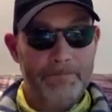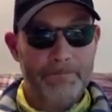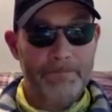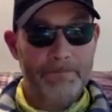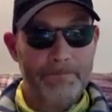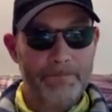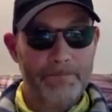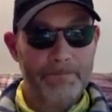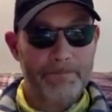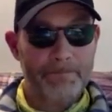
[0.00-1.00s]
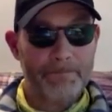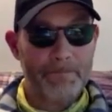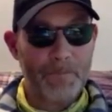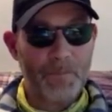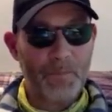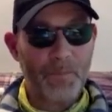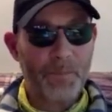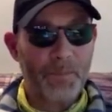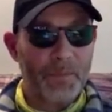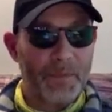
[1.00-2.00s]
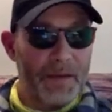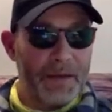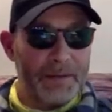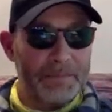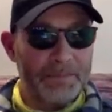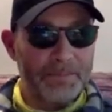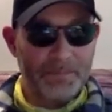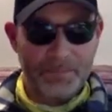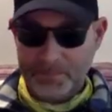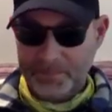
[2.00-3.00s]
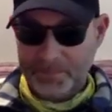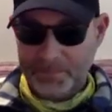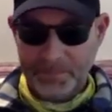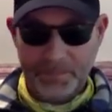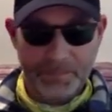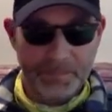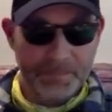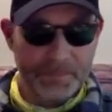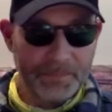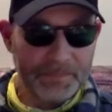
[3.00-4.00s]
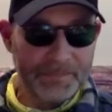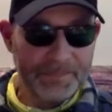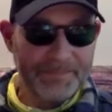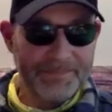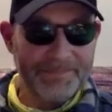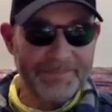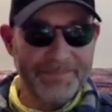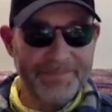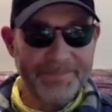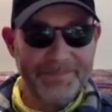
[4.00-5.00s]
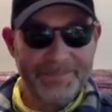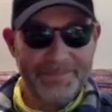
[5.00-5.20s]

The person shown says nothing.